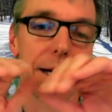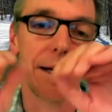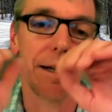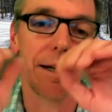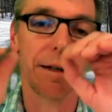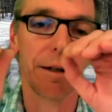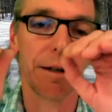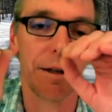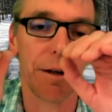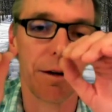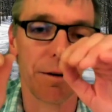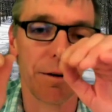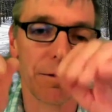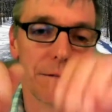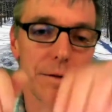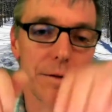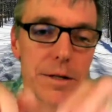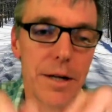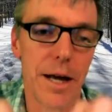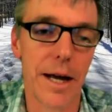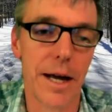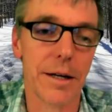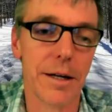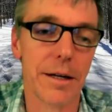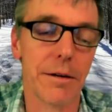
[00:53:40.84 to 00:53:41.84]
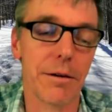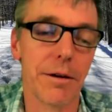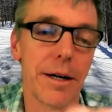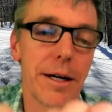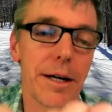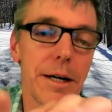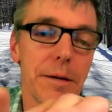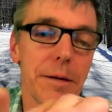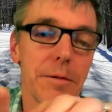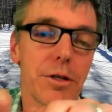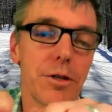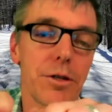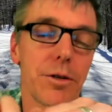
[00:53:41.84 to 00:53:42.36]
And you know, these high
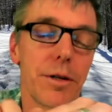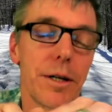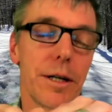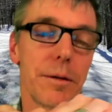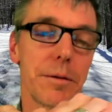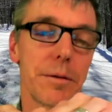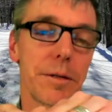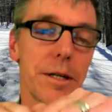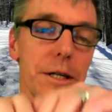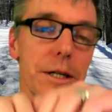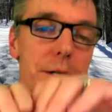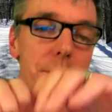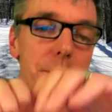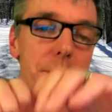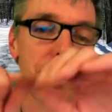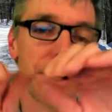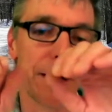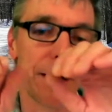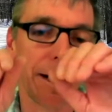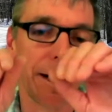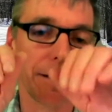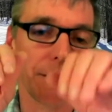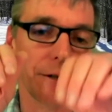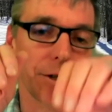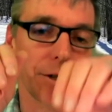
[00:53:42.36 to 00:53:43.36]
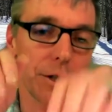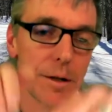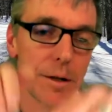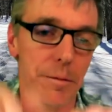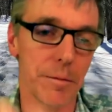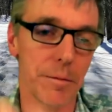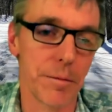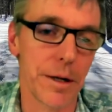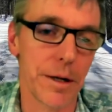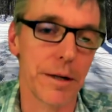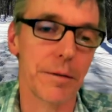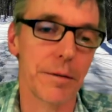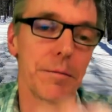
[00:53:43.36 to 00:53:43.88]
gradient streams dissipate energy
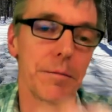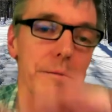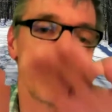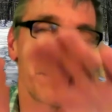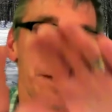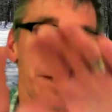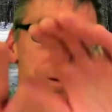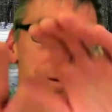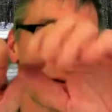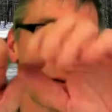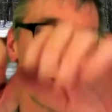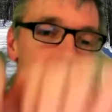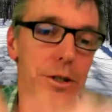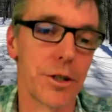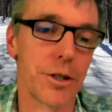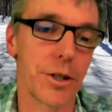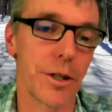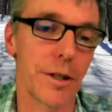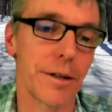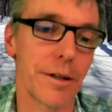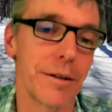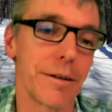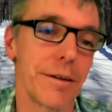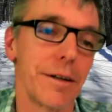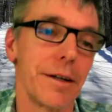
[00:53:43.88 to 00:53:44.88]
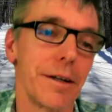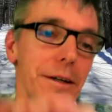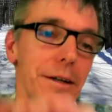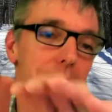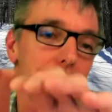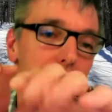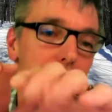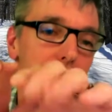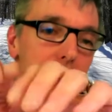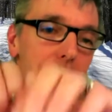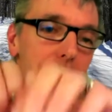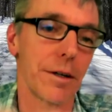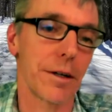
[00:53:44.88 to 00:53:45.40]
by by plunging
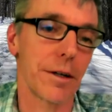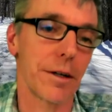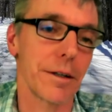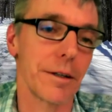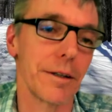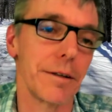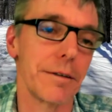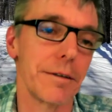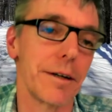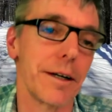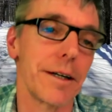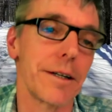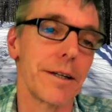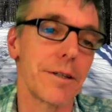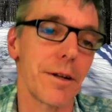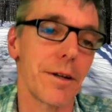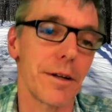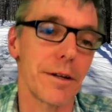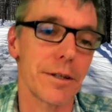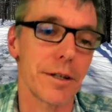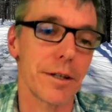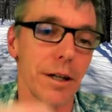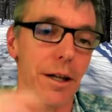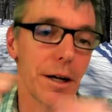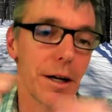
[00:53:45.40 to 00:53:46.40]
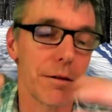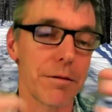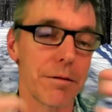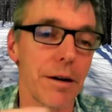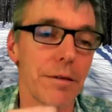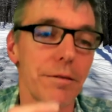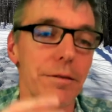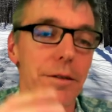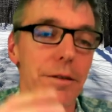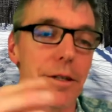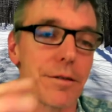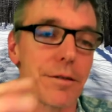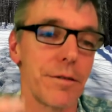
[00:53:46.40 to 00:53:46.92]
vertically, right? So there's a lot of
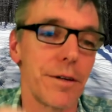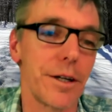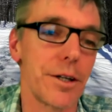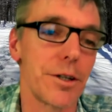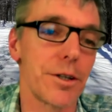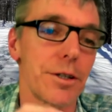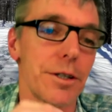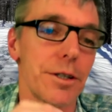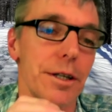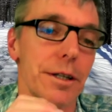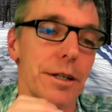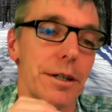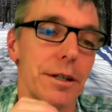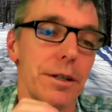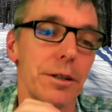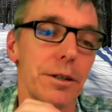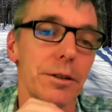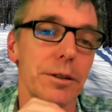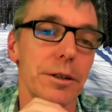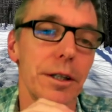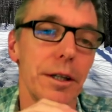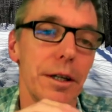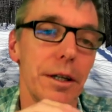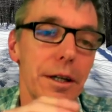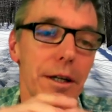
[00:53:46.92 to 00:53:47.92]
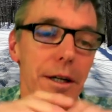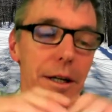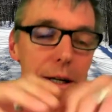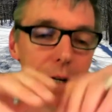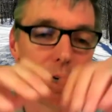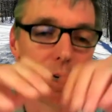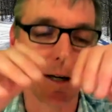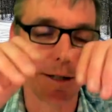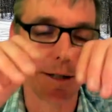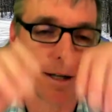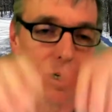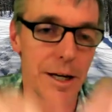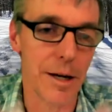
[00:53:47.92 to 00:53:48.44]
roughness features in those.
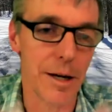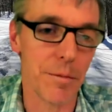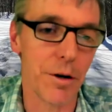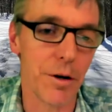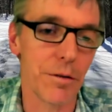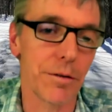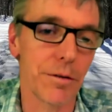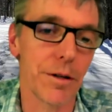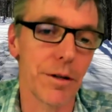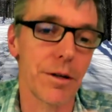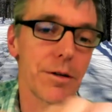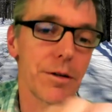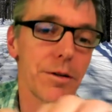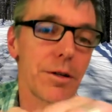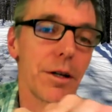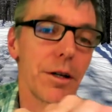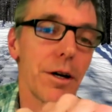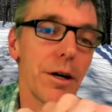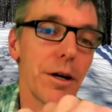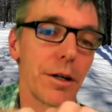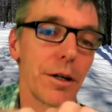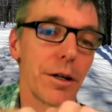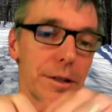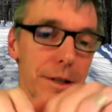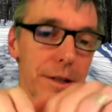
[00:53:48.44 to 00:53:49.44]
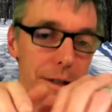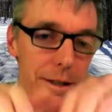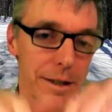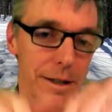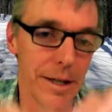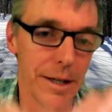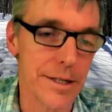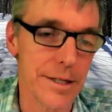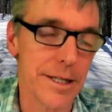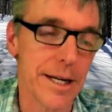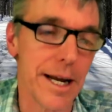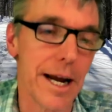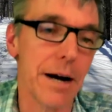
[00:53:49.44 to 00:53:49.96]
And as they come over those logs, they,
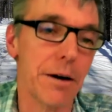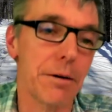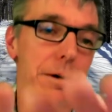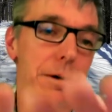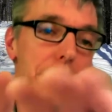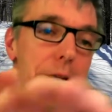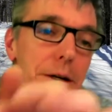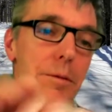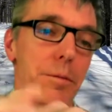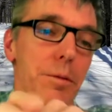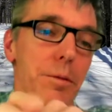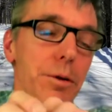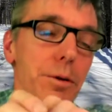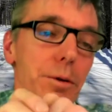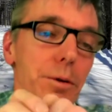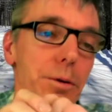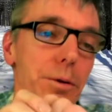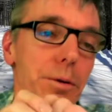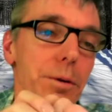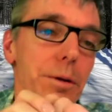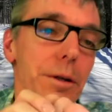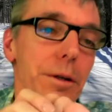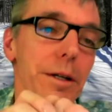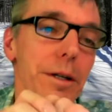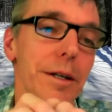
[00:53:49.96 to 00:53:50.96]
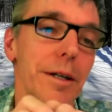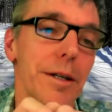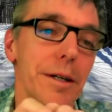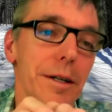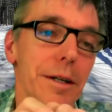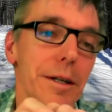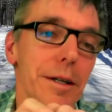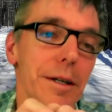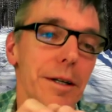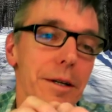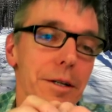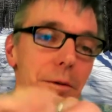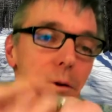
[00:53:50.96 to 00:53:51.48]
they scour out a pool
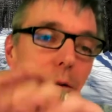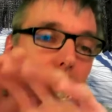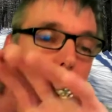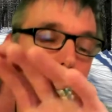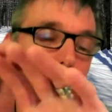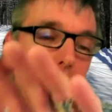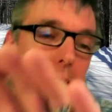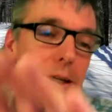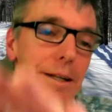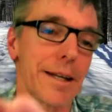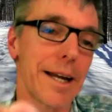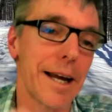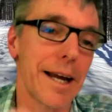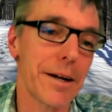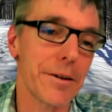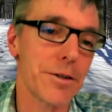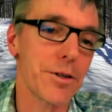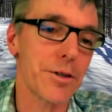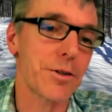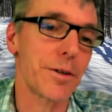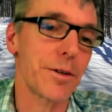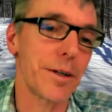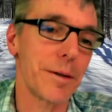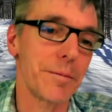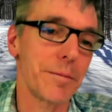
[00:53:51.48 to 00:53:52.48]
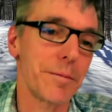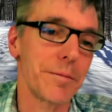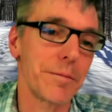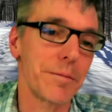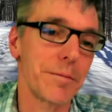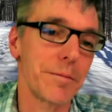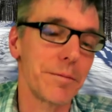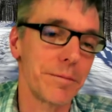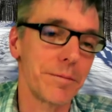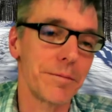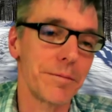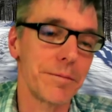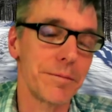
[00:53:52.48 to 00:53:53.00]
so we want that downstream
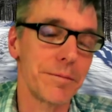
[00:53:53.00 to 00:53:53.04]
